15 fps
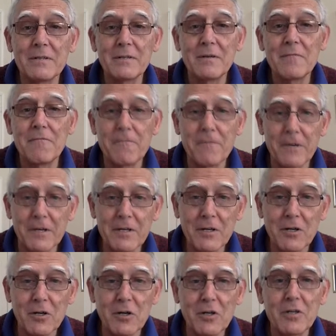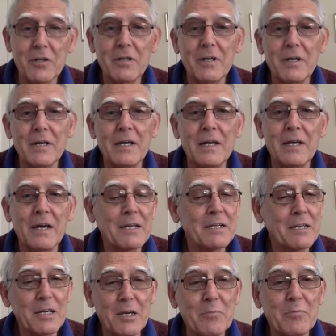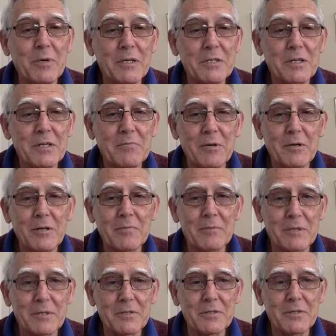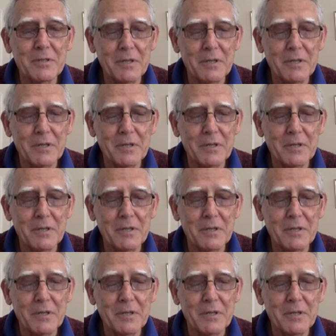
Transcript: fear God and keep His commandments.